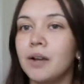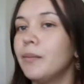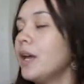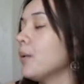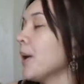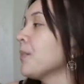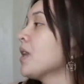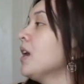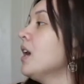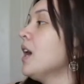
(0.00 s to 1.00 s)
Anyway,
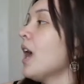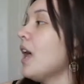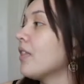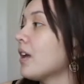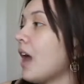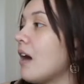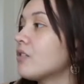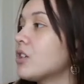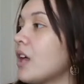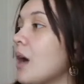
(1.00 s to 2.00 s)
and then
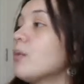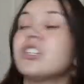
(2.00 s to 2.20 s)
after that,